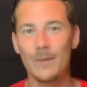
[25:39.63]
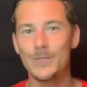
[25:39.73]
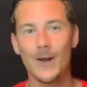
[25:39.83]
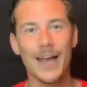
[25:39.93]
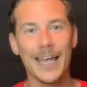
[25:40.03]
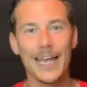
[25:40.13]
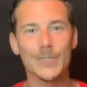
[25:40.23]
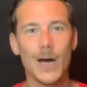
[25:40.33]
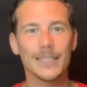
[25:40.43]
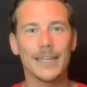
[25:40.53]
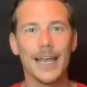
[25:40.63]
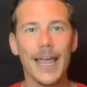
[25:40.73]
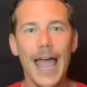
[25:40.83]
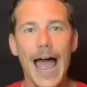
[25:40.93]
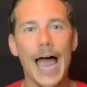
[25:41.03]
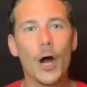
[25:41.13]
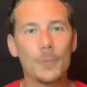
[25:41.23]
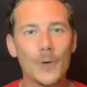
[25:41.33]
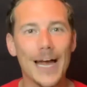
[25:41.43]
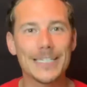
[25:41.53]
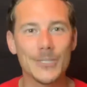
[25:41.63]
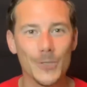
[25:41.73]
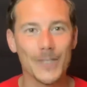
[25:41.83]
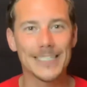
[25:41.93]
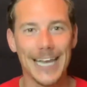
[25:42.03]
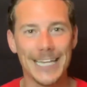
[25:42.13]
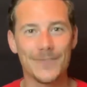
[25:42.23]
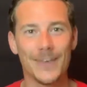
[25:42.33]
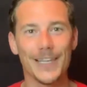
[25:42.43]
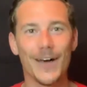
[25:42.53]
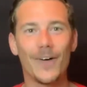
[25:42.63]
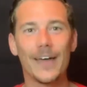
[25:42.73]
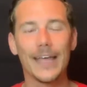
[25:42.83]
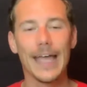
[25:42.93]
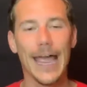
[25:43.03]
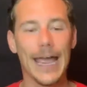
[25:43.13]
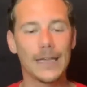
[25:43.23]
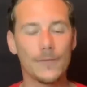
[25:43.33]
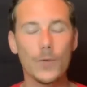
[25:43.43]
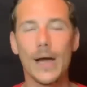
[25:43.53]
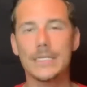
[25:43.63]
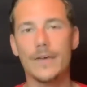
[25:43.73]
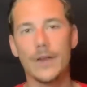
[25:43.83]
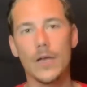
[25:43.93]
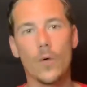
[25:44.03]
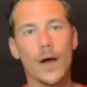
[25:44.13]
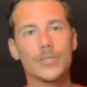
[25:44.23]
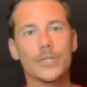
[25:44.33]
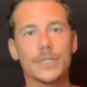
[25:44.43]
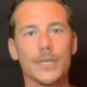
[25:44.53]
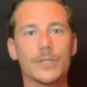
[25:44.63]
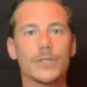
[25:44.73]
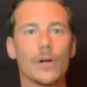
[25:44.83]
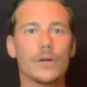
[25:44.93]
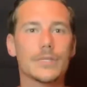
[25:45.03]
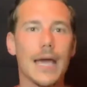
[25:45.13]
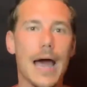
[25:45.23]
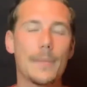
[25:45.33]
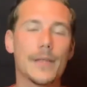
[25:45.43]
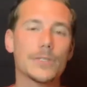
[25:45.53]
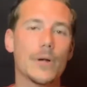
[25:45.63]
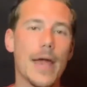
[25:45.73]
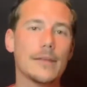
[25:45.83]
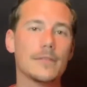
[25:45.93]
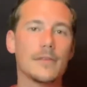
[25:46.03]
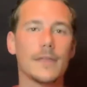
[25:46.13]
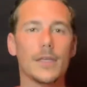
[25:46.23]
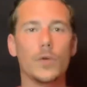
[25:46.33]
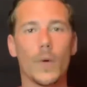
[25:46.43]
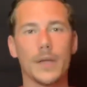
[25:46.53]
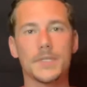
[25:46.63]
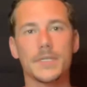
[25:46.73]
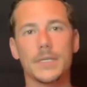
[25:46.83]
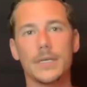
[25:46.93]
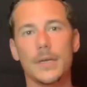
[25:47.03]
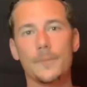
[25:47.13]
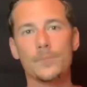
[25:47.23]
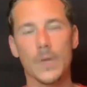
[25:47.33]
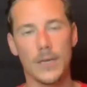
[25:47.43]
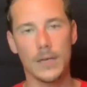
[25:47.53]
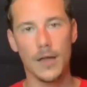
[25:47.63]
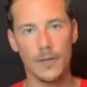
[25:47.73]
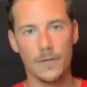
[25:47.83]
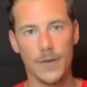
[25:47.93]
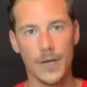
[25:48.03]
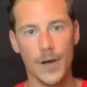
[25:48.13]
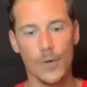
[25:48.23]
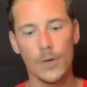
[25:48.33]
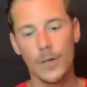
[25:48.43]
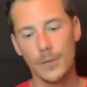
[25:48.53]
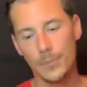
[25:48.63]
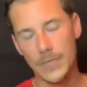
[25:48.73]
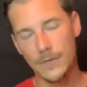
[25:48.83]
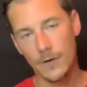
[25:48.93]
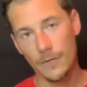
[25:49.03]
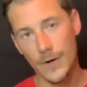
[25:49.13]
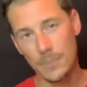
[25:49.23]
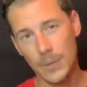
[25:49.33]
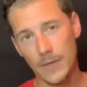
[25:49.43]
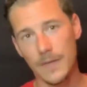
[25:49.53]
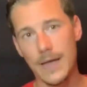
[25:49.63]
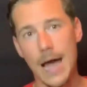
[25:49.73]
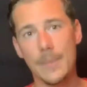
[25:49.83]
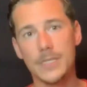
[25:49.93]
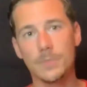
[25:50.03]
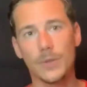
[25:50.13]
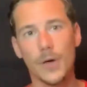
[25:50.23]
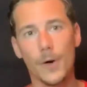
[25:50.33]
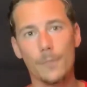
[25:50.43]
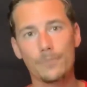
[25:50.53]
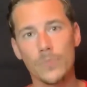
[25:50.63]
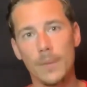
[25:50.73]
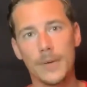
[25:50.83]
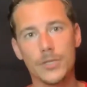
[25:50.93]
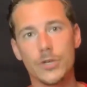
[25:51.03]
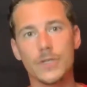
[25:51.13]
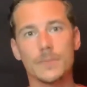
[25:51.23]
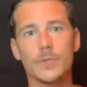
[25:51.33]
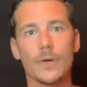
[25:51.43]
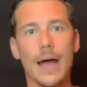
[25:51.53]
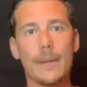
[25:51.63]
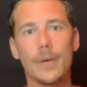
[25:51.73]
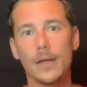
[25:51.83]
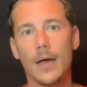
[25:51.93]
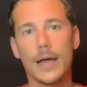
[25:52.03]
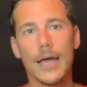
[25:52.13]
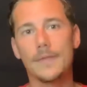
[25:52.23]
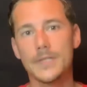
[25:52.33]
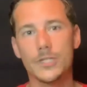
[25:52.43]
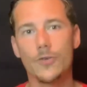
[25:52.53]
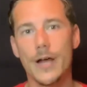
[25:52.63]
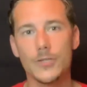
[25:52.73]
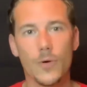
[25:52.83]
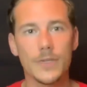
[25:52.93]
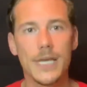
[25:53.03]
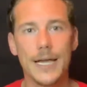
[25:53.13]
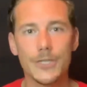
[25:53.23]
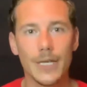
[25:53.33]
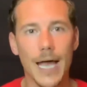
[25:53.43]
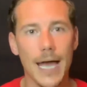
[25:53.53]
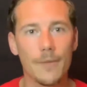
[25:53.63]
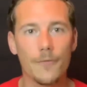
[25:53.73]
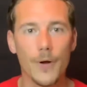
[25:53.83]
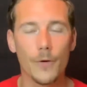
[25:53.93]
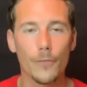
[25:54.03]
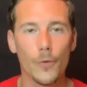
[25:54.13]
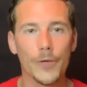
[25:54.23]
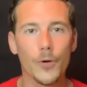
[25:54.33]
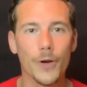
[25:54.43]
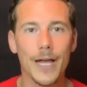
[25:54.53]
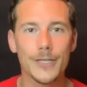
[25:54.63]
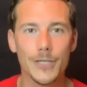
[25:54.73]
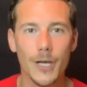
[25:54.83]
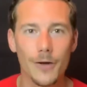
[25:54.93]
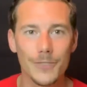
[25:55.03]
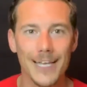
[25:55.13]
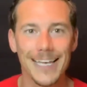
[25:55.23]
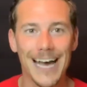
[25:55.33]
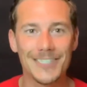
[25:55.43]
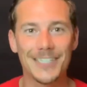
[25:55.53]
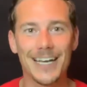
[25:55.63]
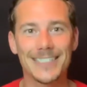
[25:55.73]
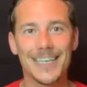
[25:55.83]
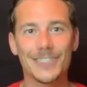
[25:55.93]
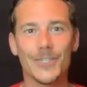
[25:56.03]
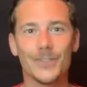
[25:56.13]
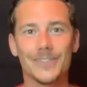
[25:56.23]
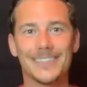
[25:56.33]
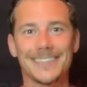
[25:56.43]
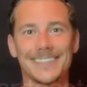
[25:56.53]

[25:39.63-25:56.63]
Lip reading: I'm sorry, I can't talk today. I hope you guys enjoyed today's video. And if you guys have any questions, concerns, comments, or anything that you want to see in another video, please feel free to put it in the comments below. Make sure you subscribe. Again, this is Crash Course Catching. I am Frank Ruvoli, your catching coach. I'll see you guys again soon.